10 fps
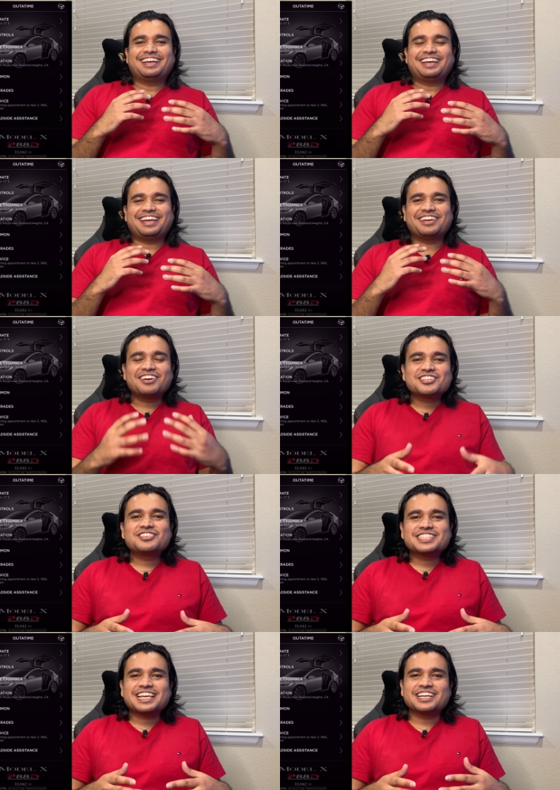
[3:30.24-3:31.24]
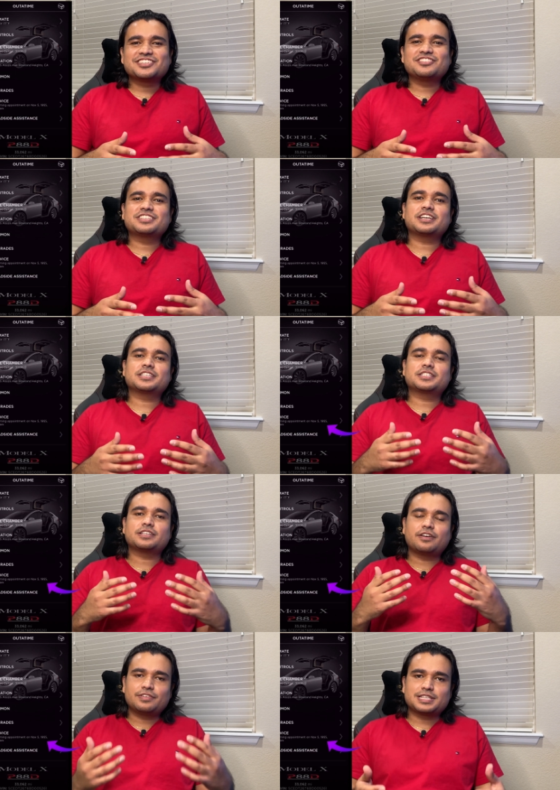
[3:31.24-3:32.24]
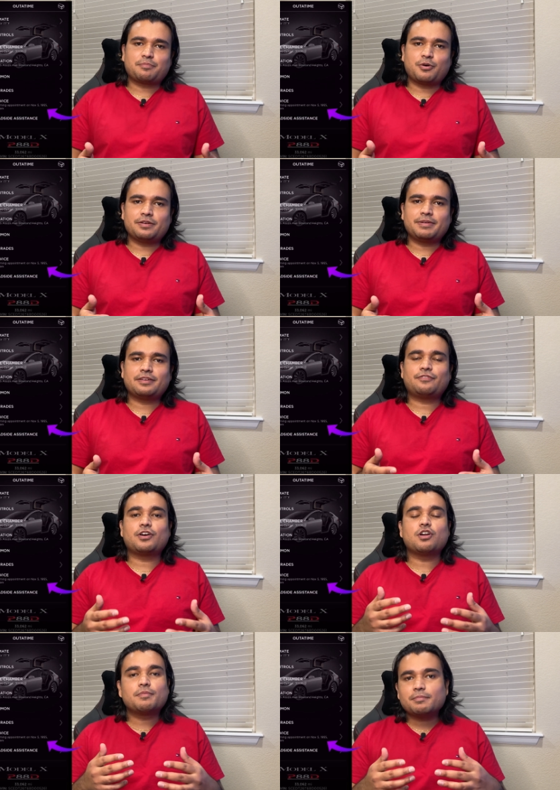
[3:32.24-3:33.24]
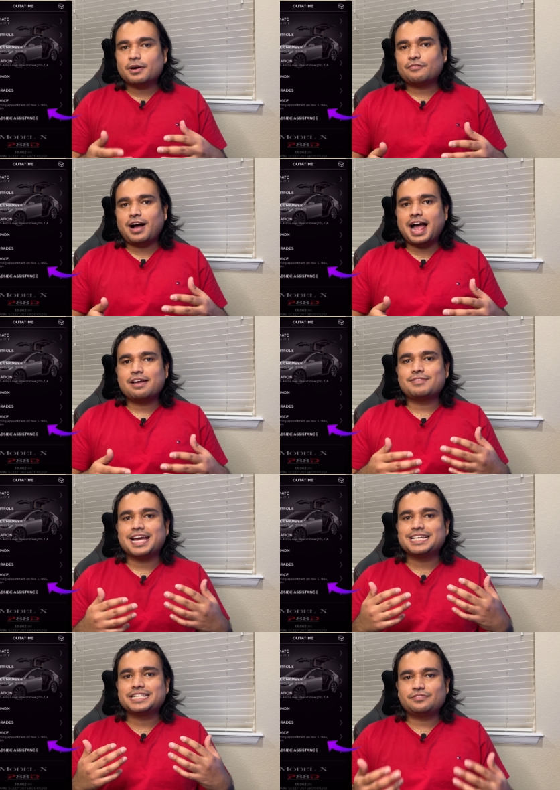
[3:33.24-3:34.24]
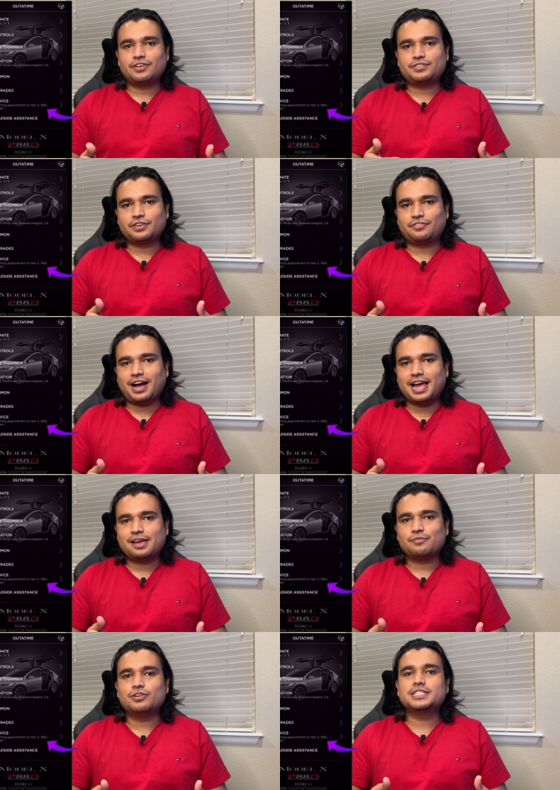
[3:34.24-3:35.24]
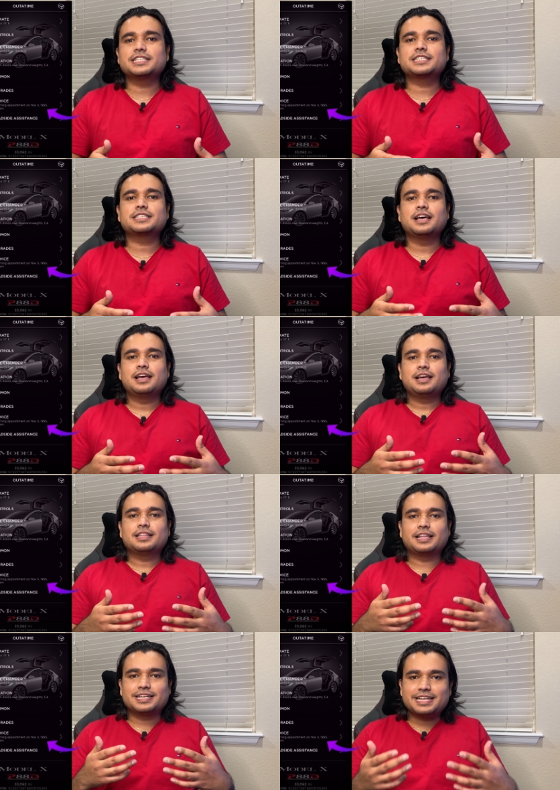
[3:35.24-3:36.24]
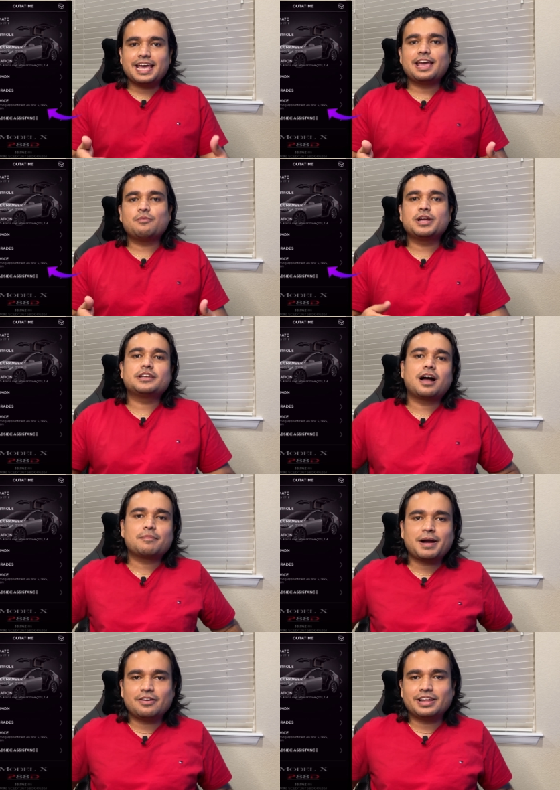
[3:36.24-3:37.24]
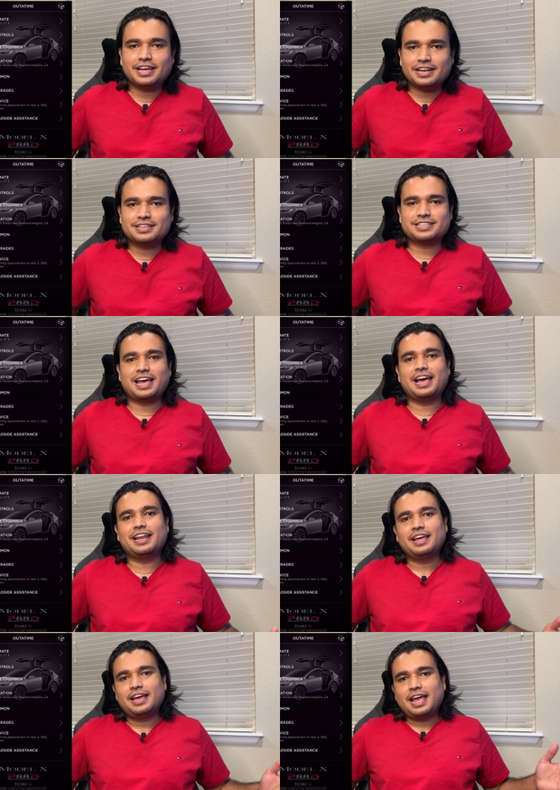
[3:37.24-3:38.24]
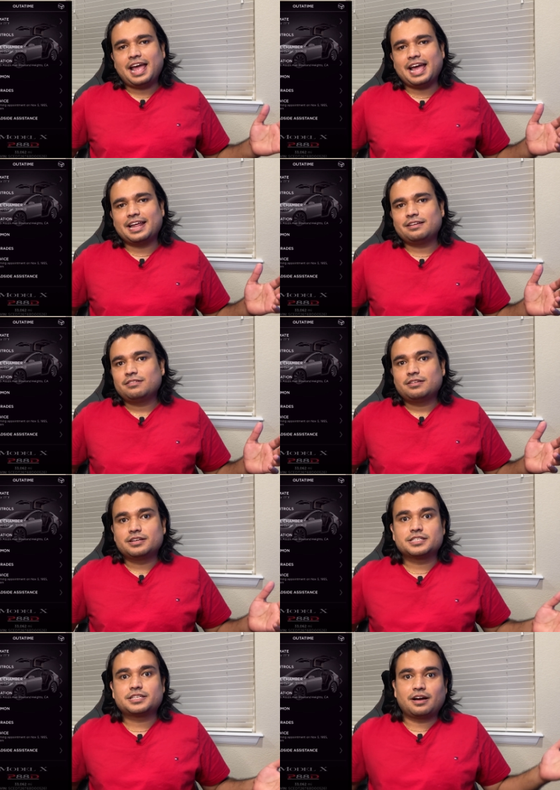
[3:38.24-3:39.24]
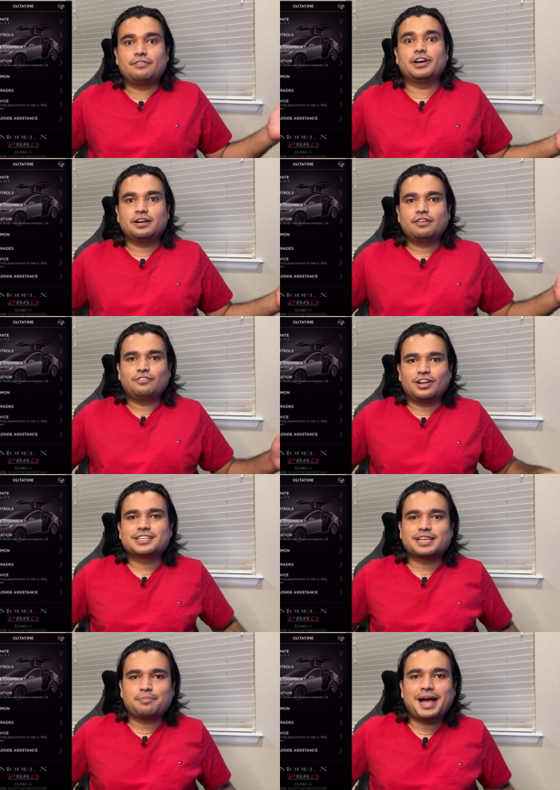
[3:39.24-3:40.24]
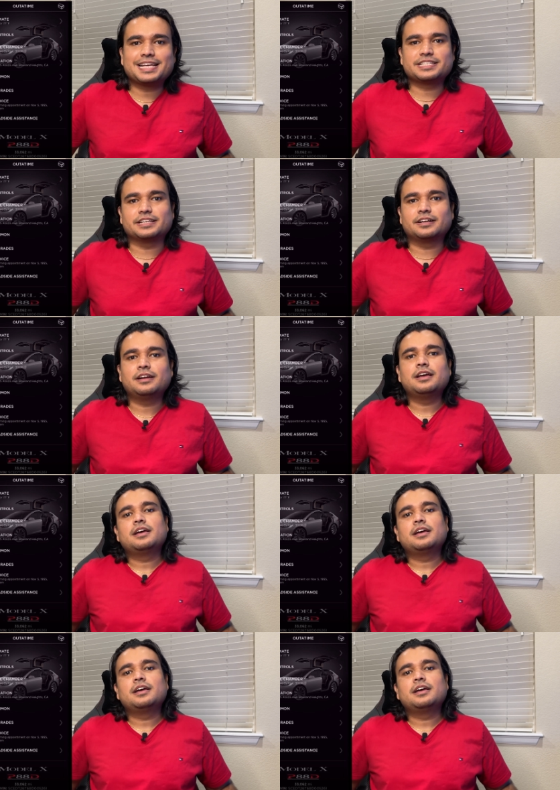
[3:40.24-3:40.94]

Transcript: It also schedules a service appointment for November 5, 1955, which is the day when Doc Brown hit his head and discovered flux capacitor.